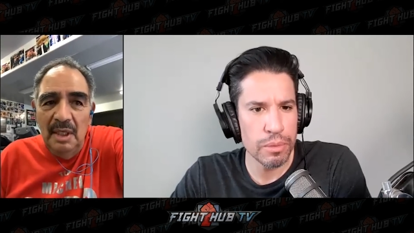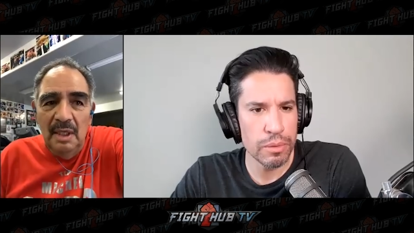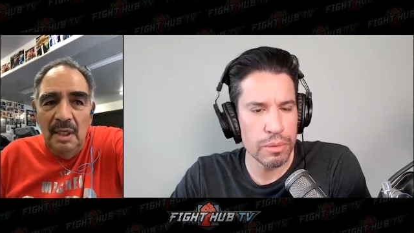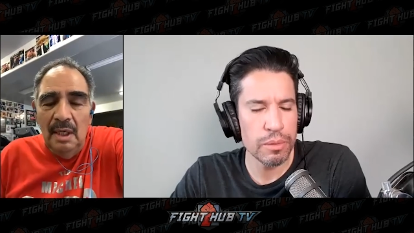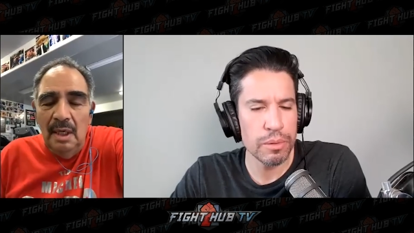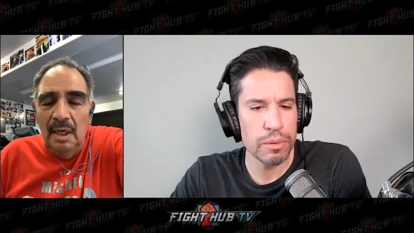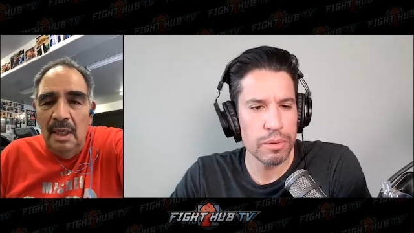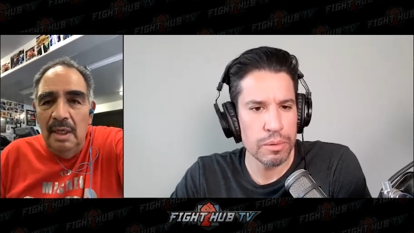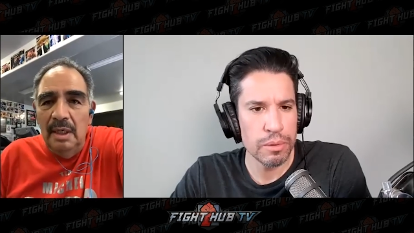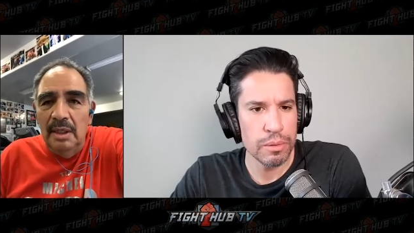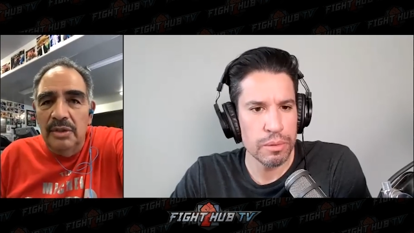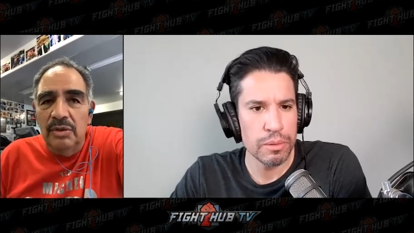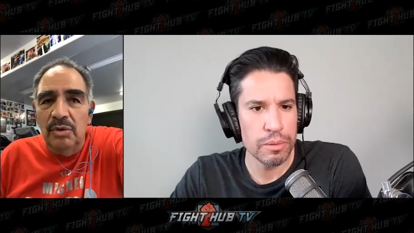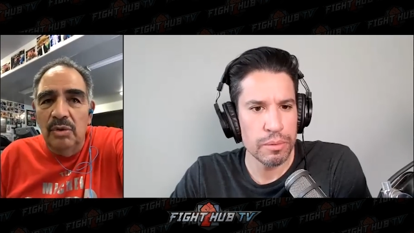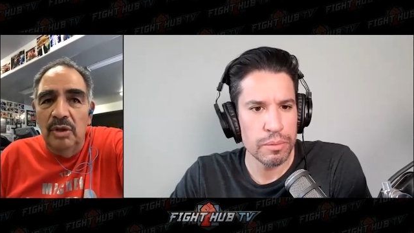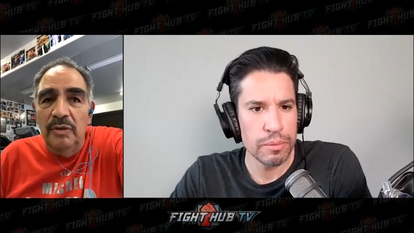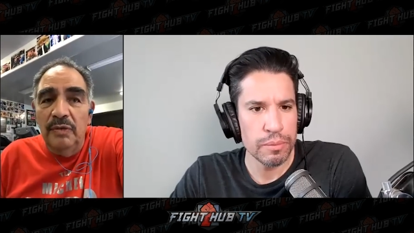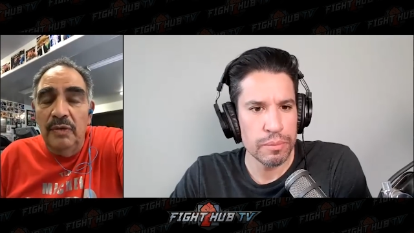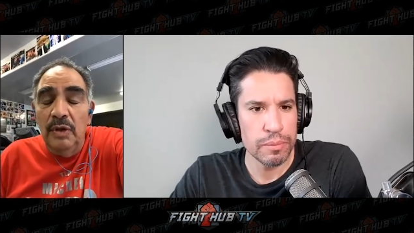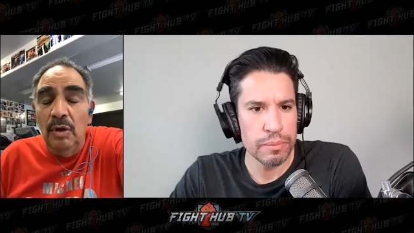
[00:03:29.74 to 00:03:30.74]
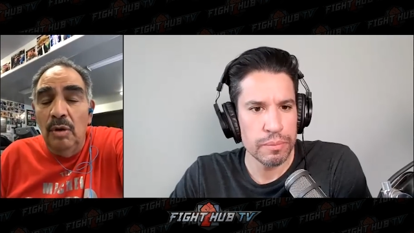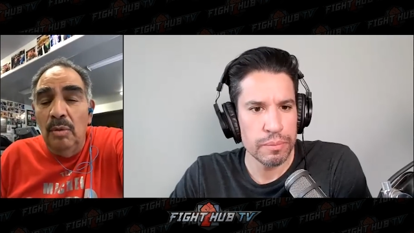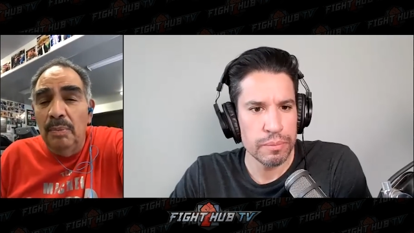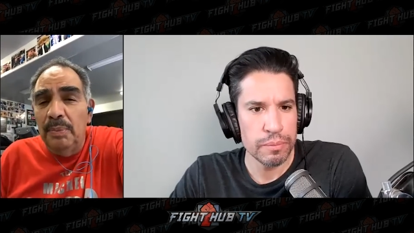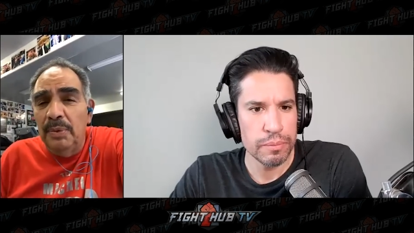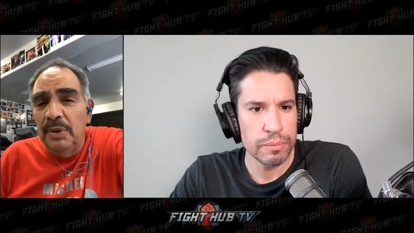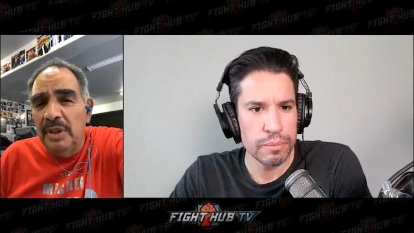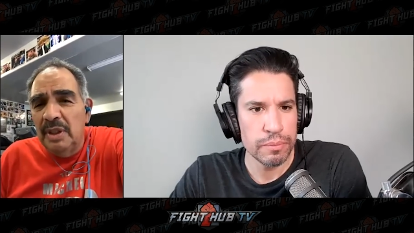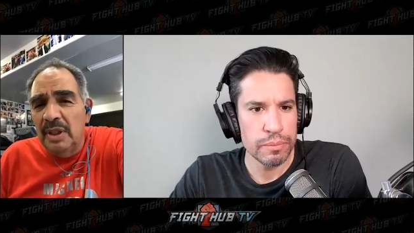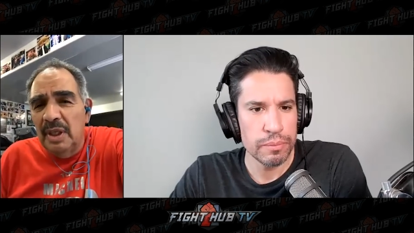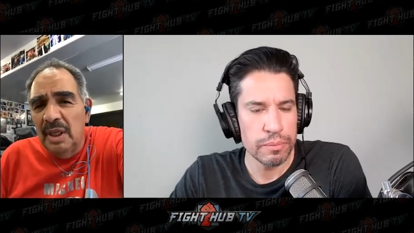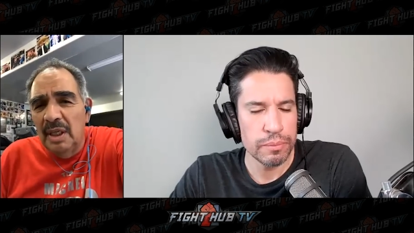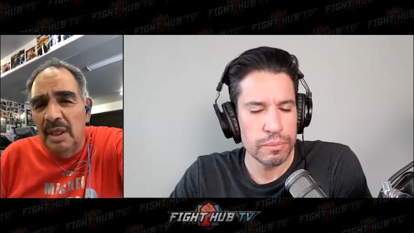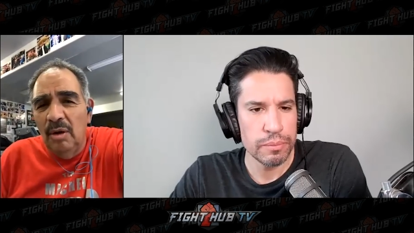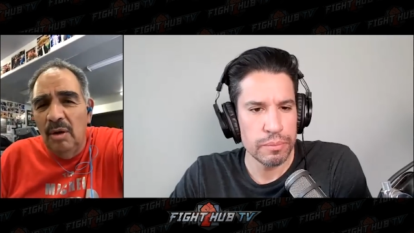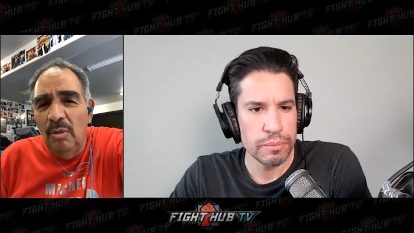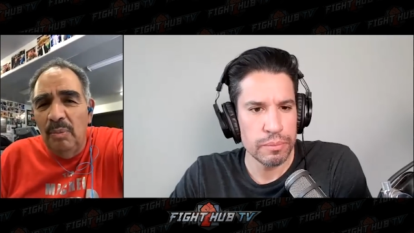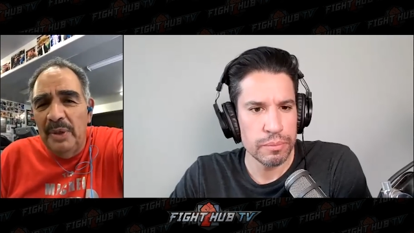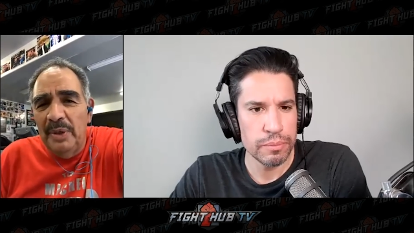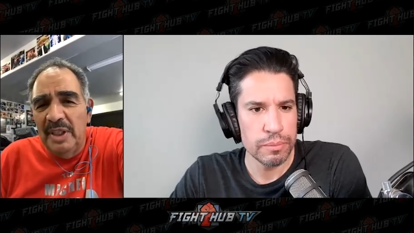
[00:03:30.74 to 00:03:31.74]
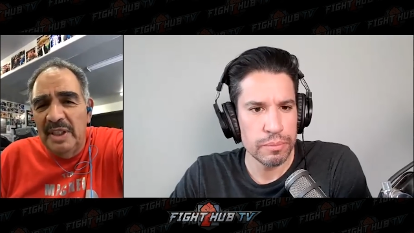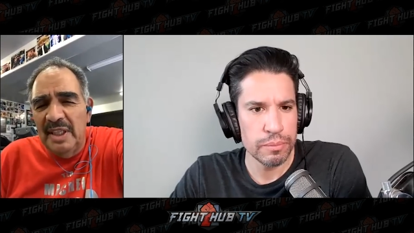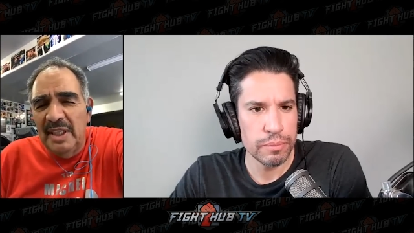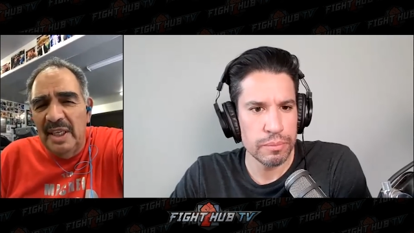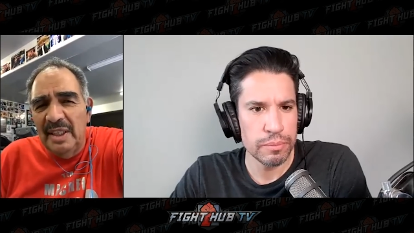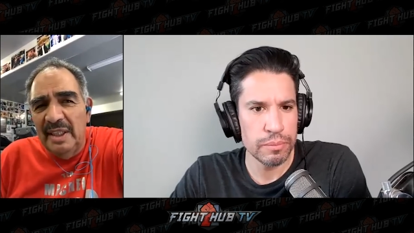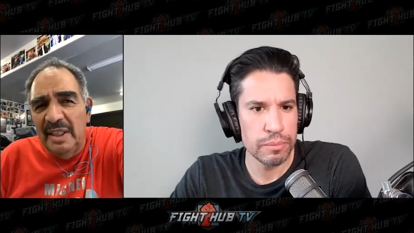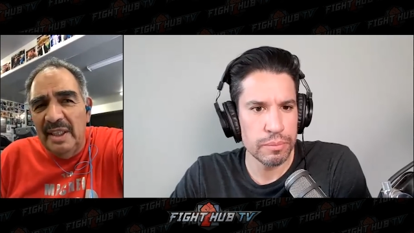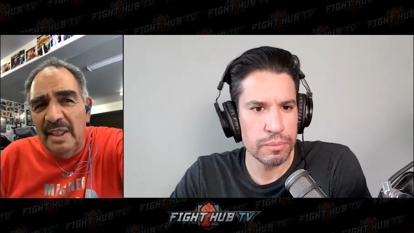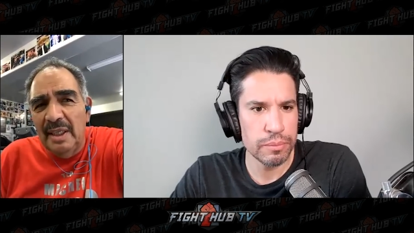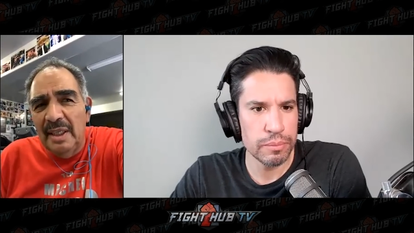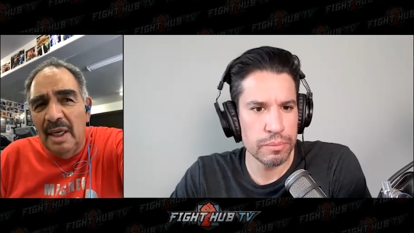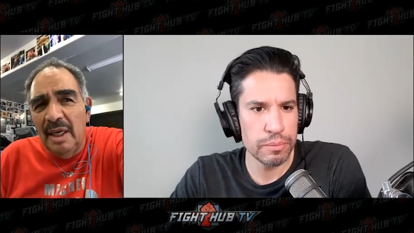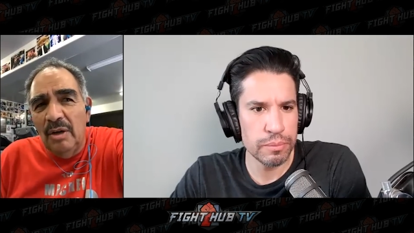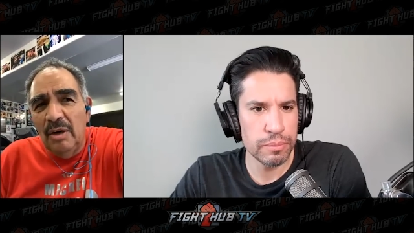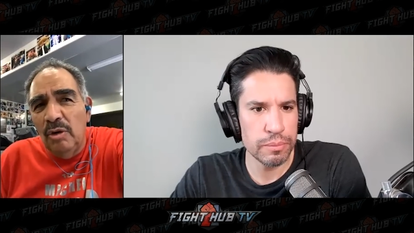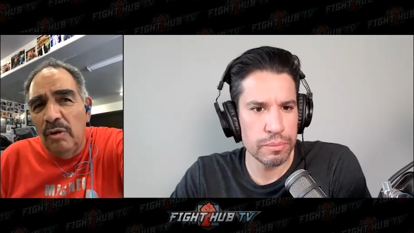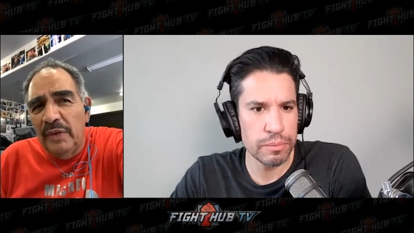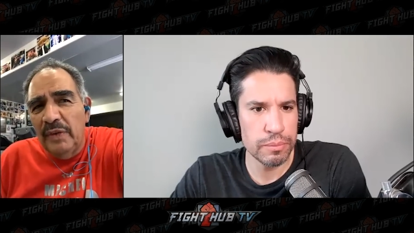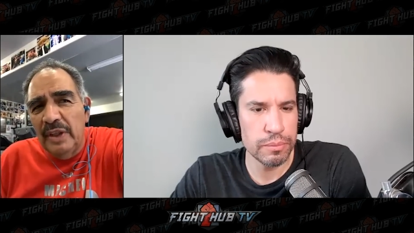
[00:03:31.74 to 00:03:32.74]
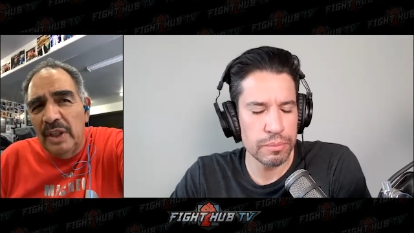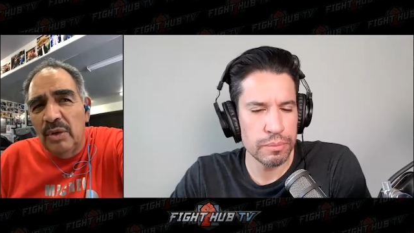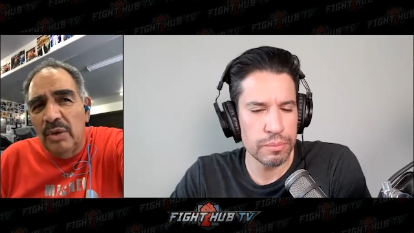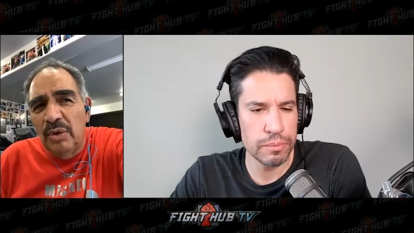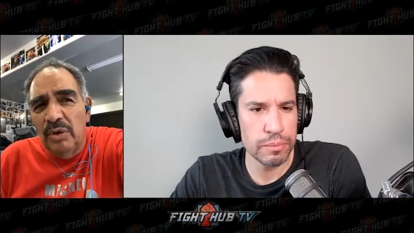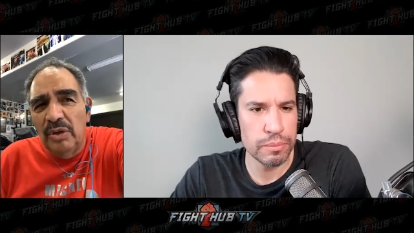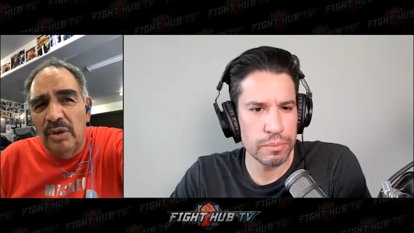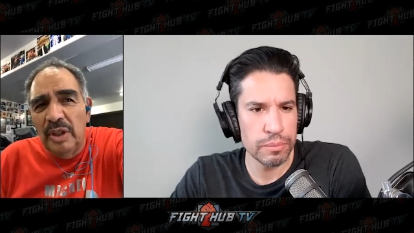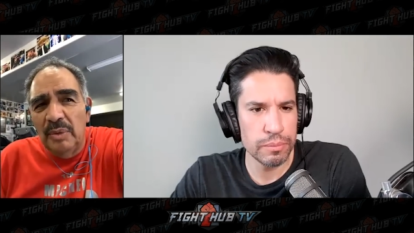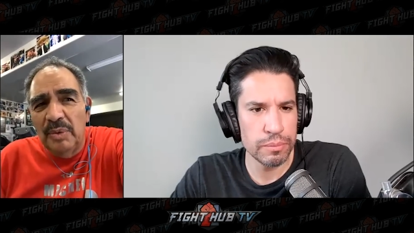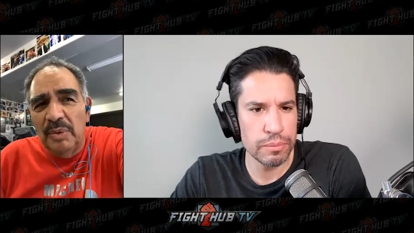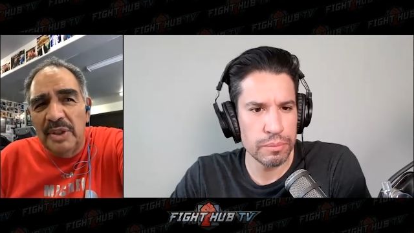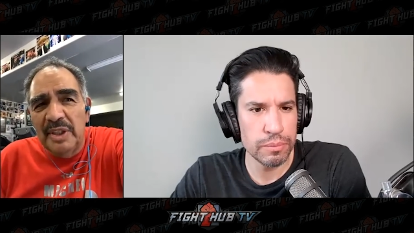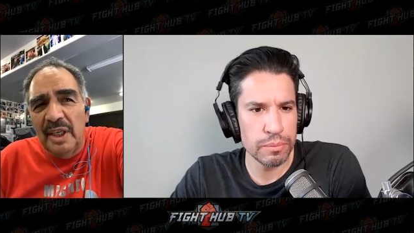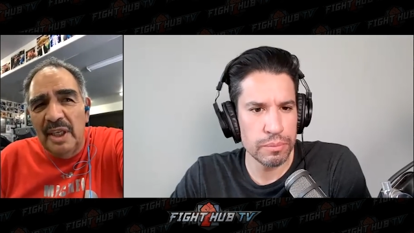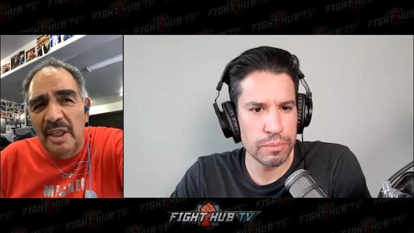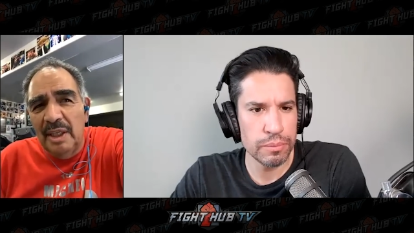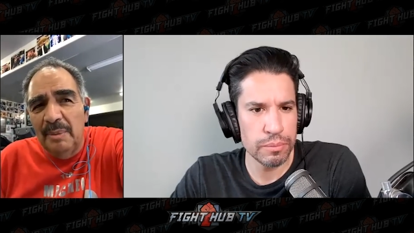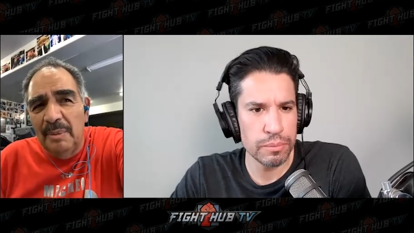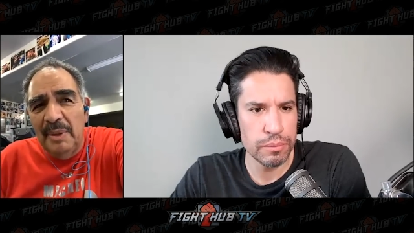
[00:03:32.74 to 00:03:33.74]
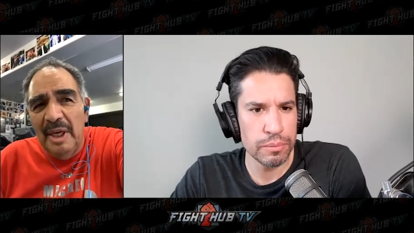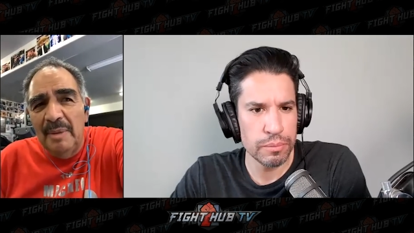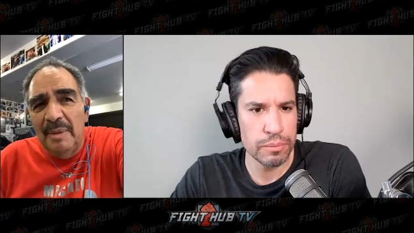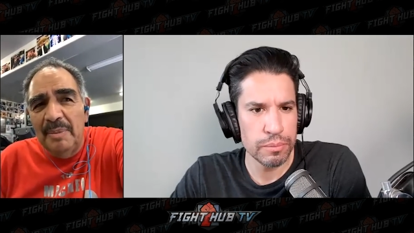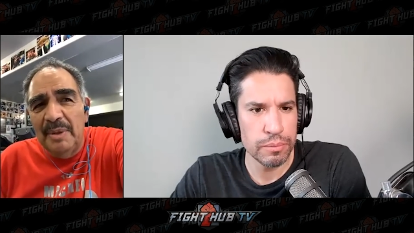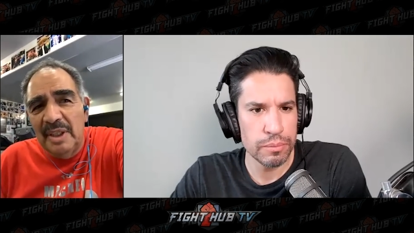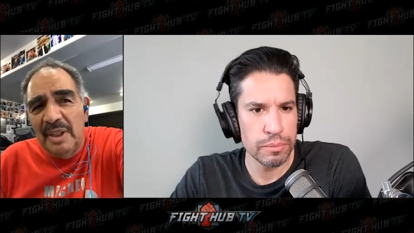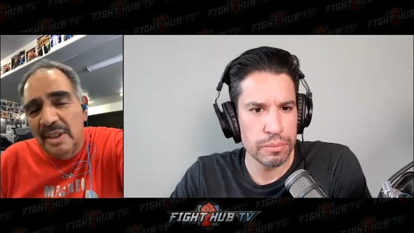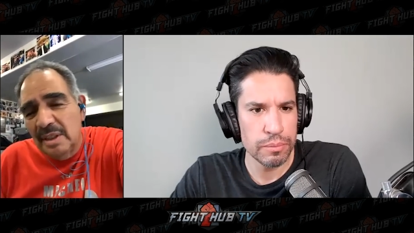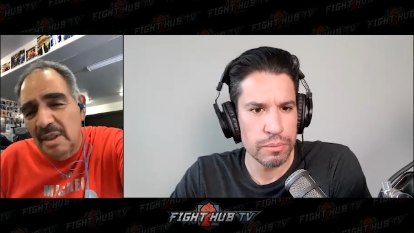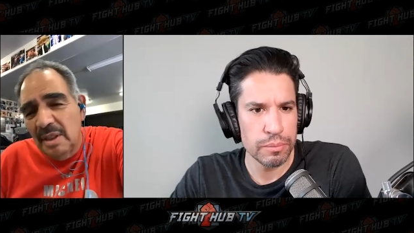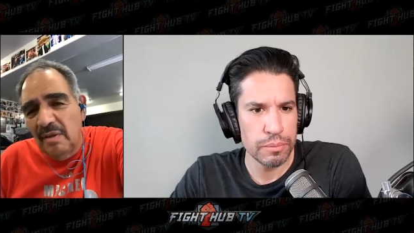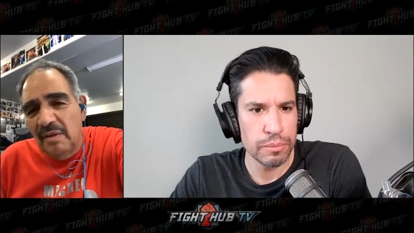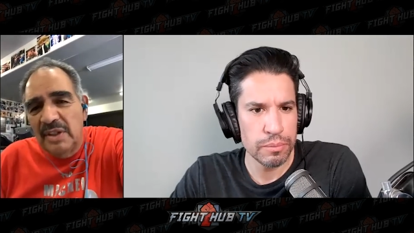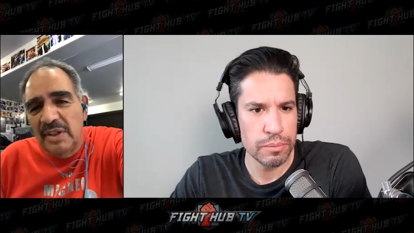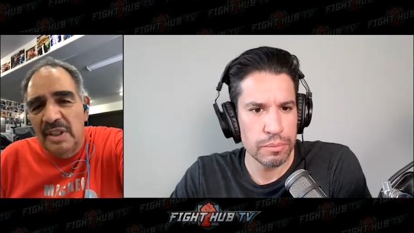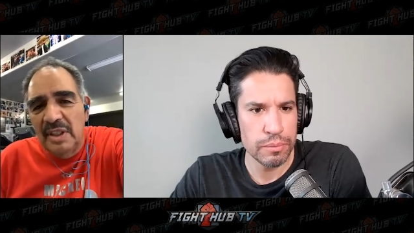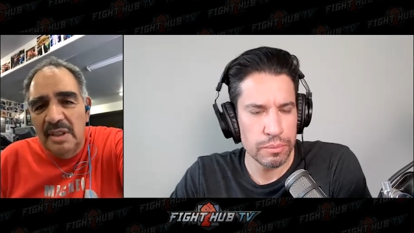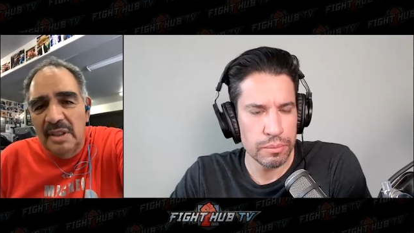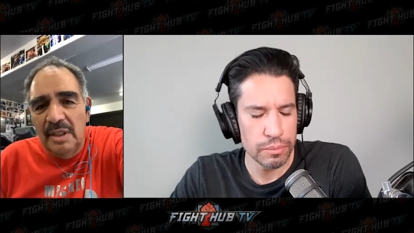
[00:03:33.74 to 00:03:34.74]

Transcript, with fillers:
Speaker 1: Uh, so if you don't put uh, Lopez, and I think I don't know if in the corner they were telling him that because obviously it's